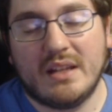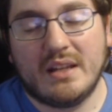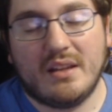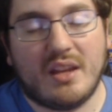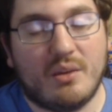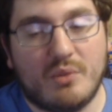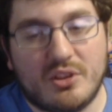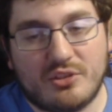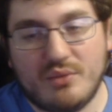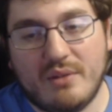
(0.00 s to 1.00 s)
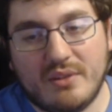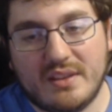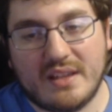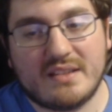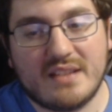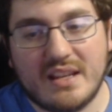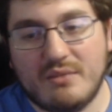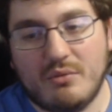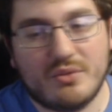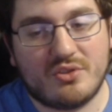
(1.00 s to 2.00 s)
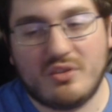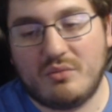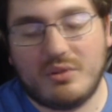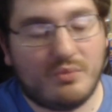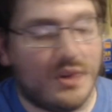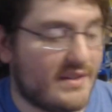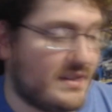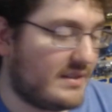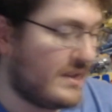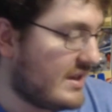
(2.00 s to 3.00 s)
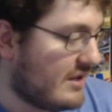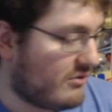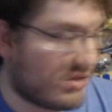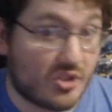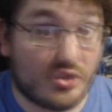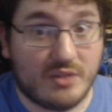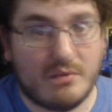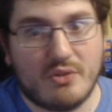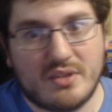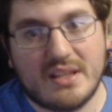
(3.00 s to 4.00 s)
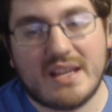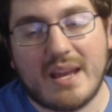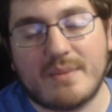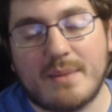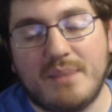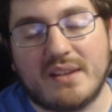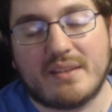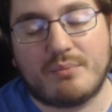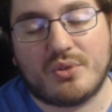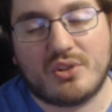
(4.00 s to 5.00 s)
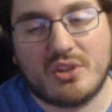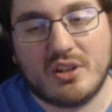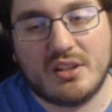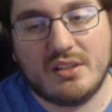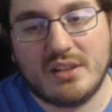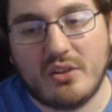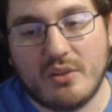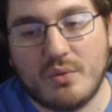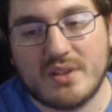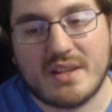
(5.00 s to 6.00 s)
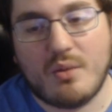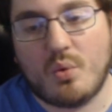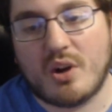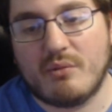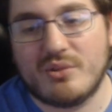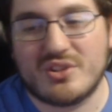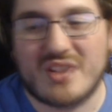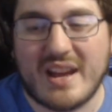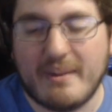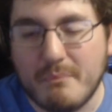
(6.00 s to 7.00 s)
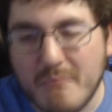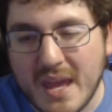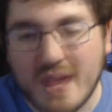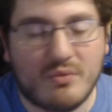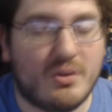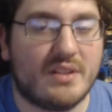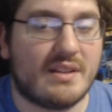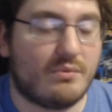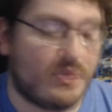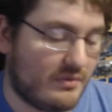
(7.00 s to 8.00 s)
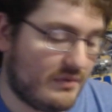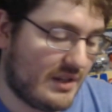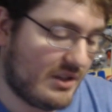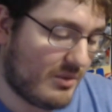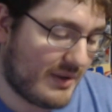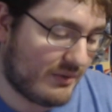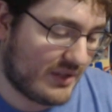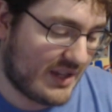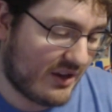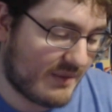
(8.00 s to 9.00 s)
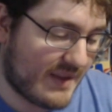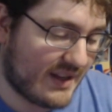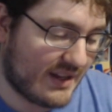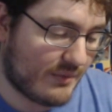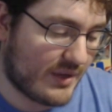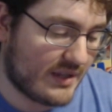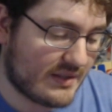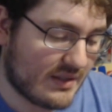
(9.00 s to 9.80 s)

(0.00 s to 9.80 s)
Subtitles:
and went through everything, seeing what was good, what wasn't. Fortunately, most of the games I picked up were good. The only ones that weren't were just kind of meh ones that nobody really cared about anyways.